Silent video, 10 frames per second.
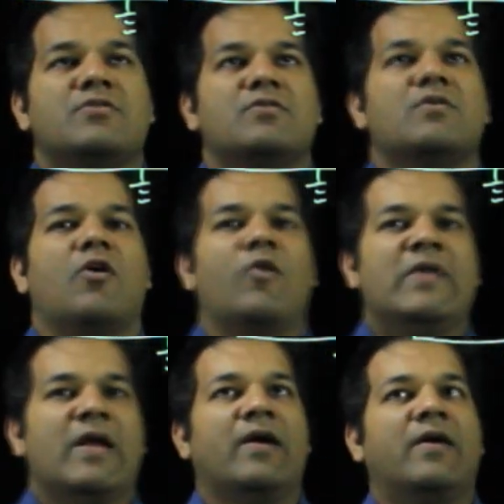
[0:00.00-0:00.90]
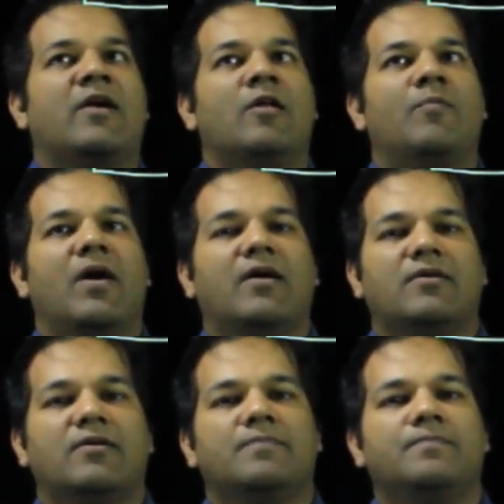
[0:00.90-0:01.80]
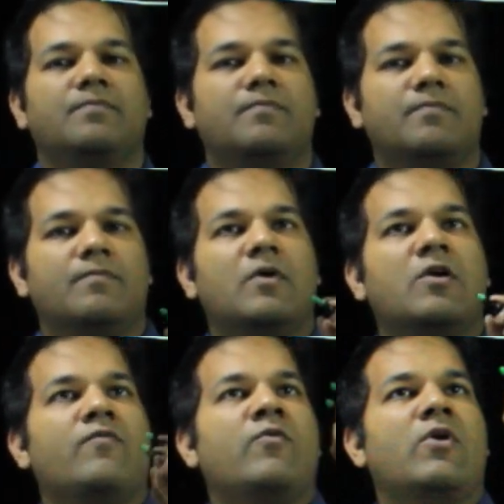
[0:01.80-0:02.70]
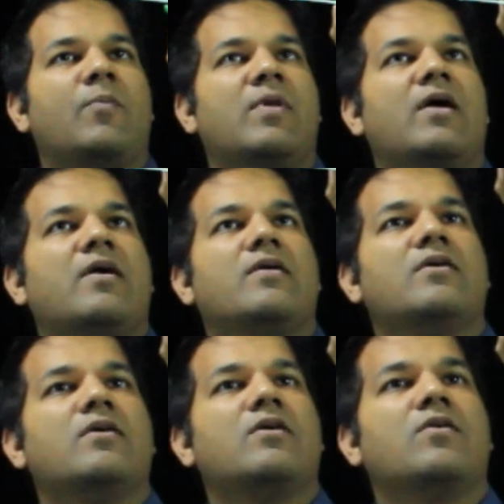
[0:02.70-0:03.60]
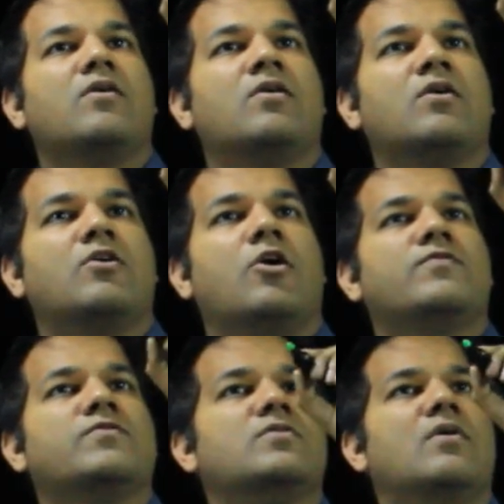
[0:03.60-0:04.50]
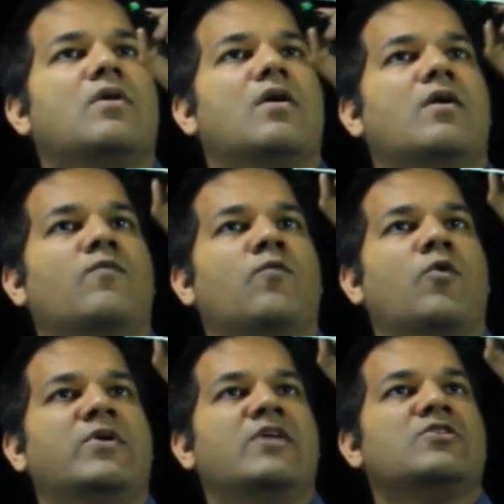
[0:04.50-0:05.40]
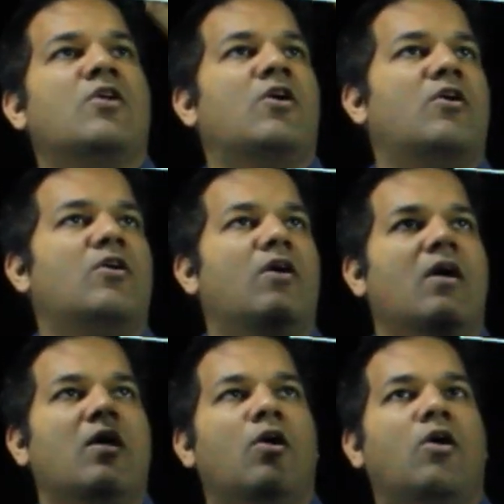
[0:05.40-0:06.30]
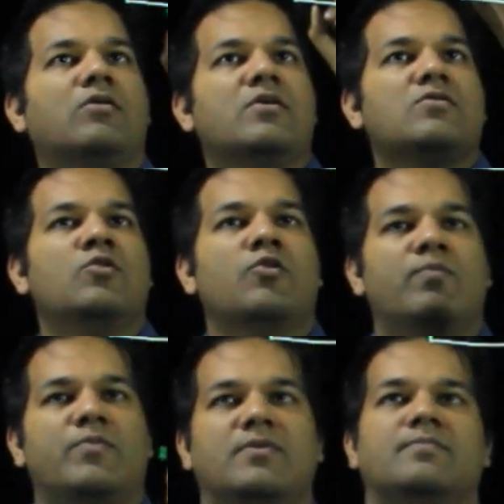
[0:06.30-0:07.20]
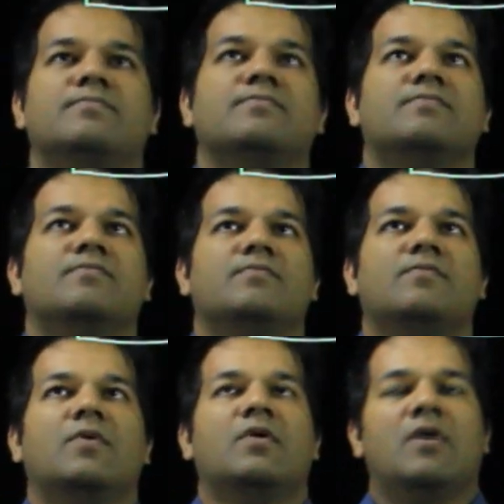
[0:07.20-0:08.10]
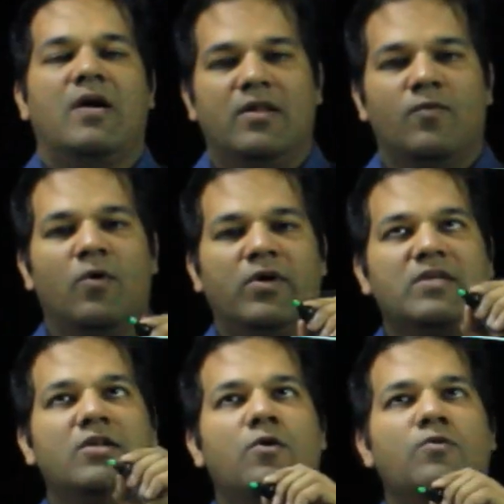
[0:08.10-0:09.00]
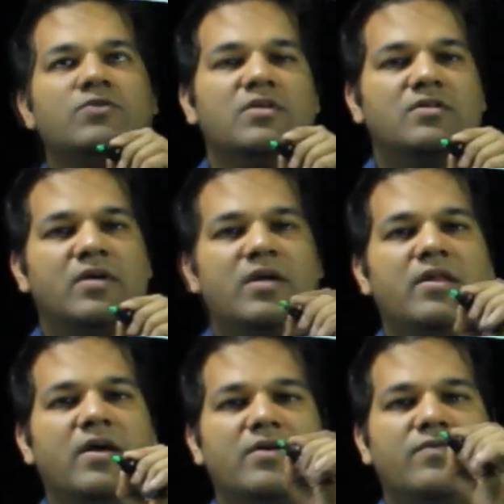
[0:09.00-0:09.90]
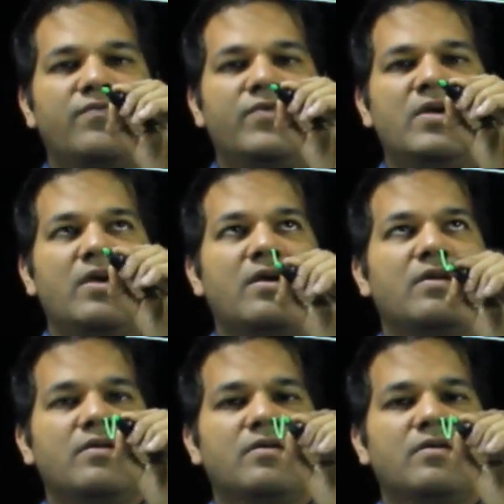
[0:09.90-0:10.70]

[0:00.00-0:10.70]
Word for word: of the electrical part? We would apply Kirchhoff's voltage law along this loop. And the voltage law would just say that Vn